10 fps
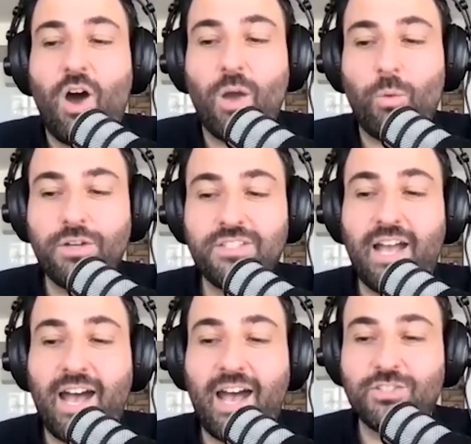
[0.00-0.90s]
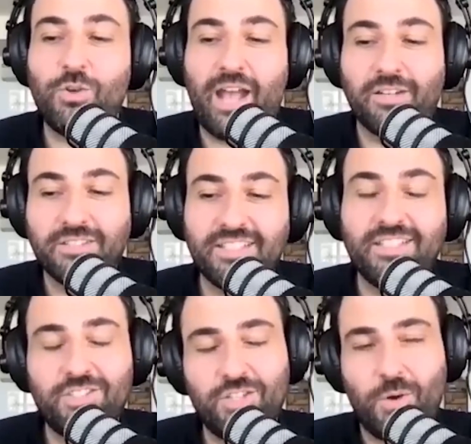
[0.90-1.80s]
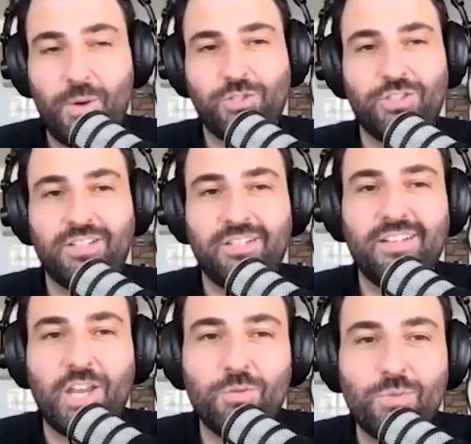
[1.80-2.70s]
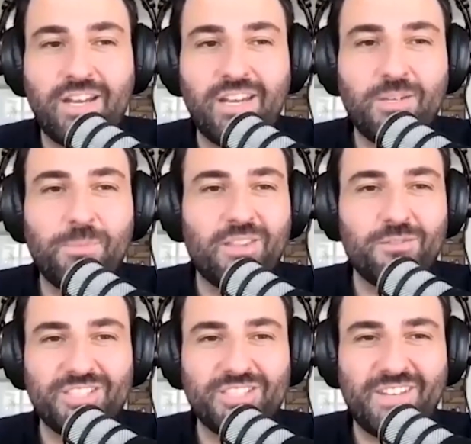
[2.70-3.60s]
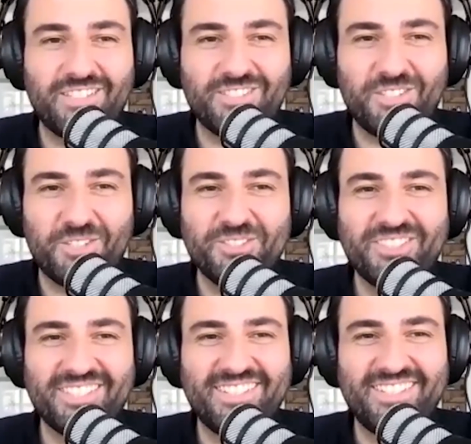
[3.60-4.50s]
I wanted to ask you our signature question. Are you ready to be the voice of our soils?